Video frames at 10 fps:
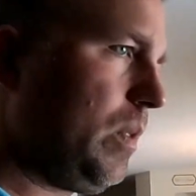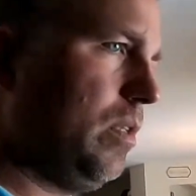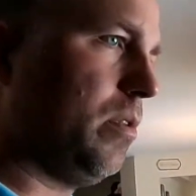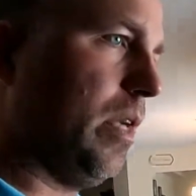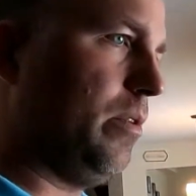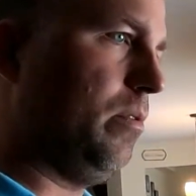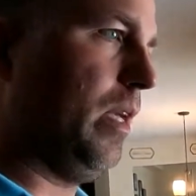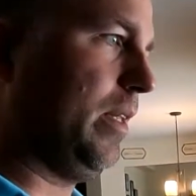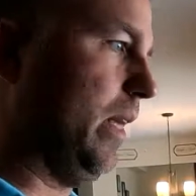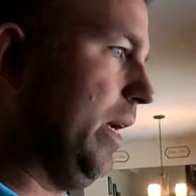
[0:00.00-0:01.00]
So I do
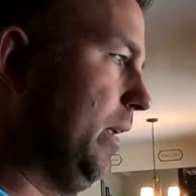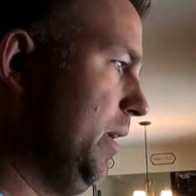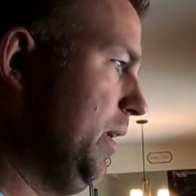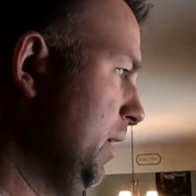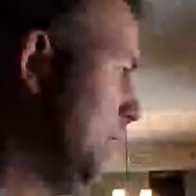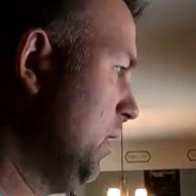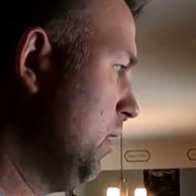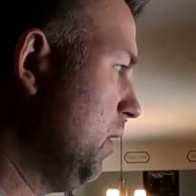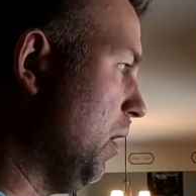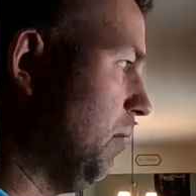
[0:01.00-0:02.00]
like that.
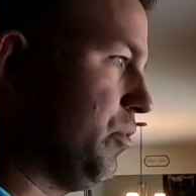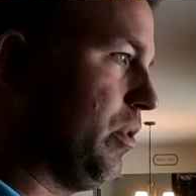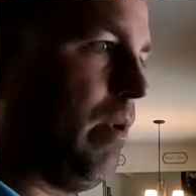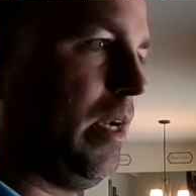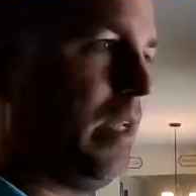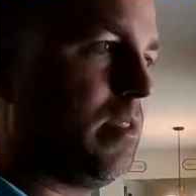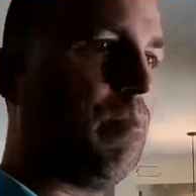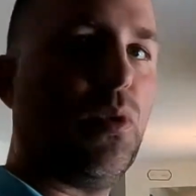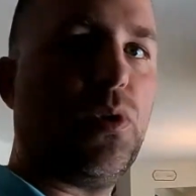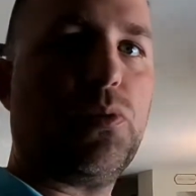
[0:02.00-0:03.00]
So I want to get some
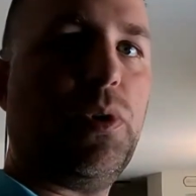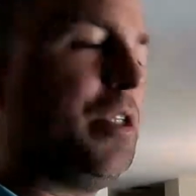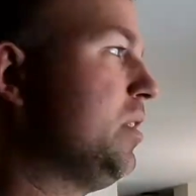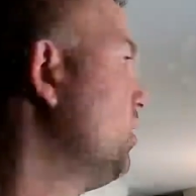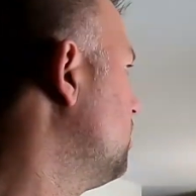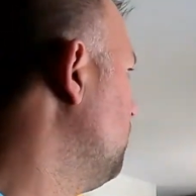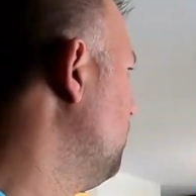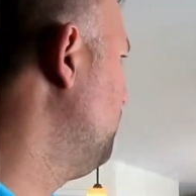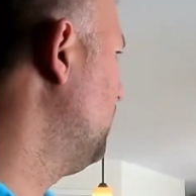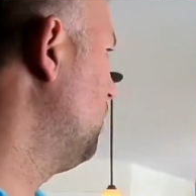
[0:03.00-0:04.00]
more switches because some of
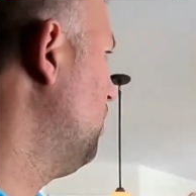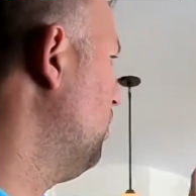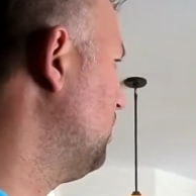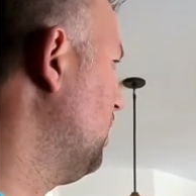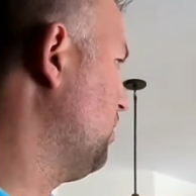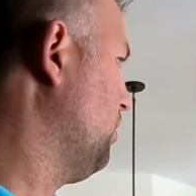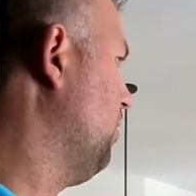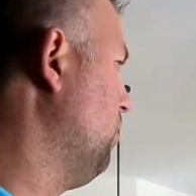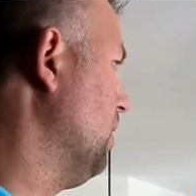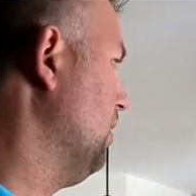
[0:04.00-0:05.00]
the bigger bulbs. I also
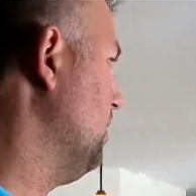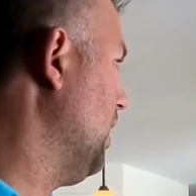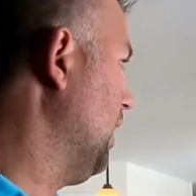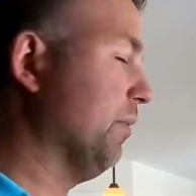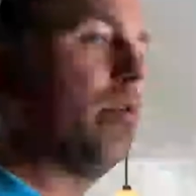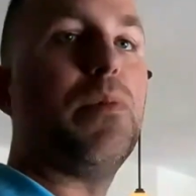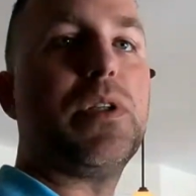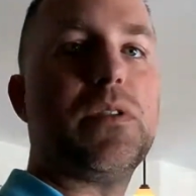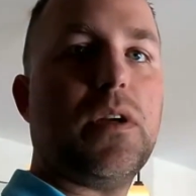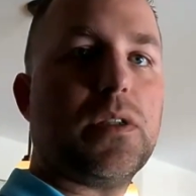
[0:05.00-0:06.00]
have one in the dining room,
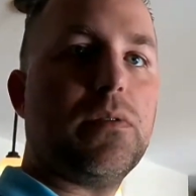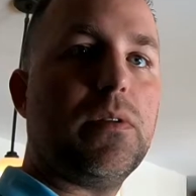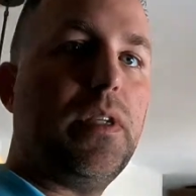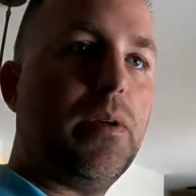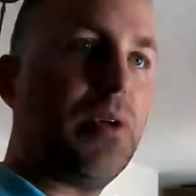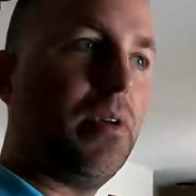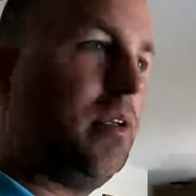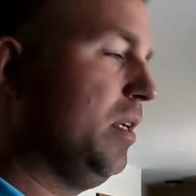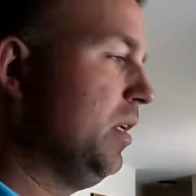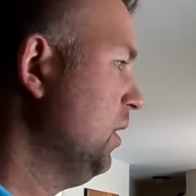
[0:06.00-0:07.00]
which is also a dimmer.
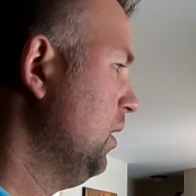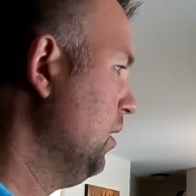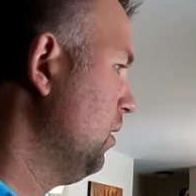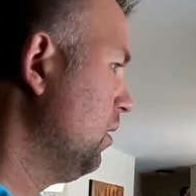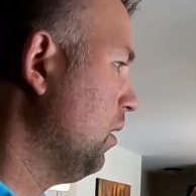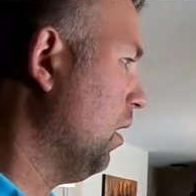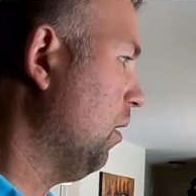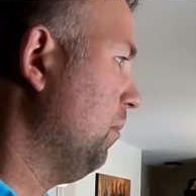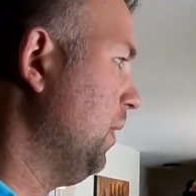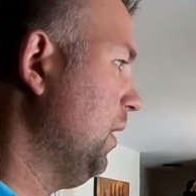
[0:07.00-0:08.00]

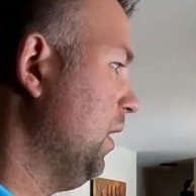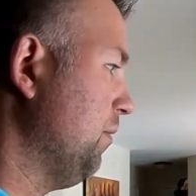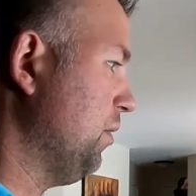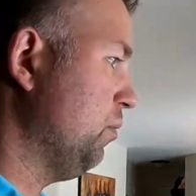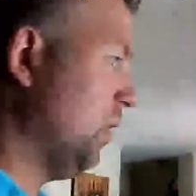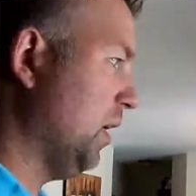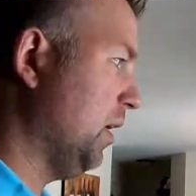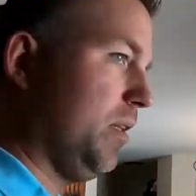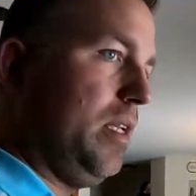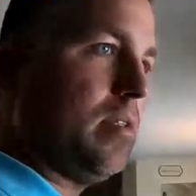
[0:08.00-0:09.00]
And then if you
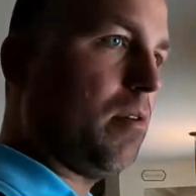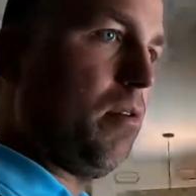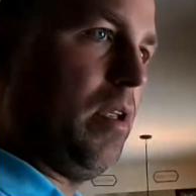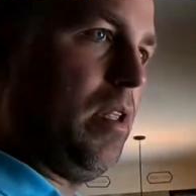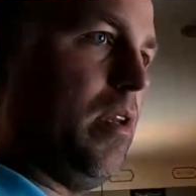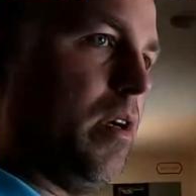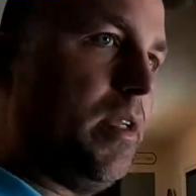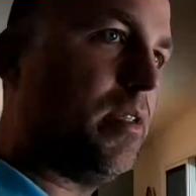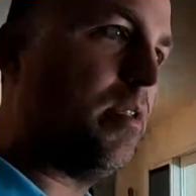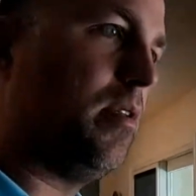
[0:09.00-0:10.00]
want, these are really
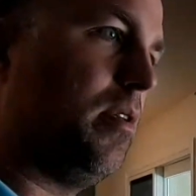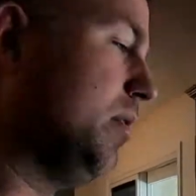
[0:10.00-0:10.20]
nice.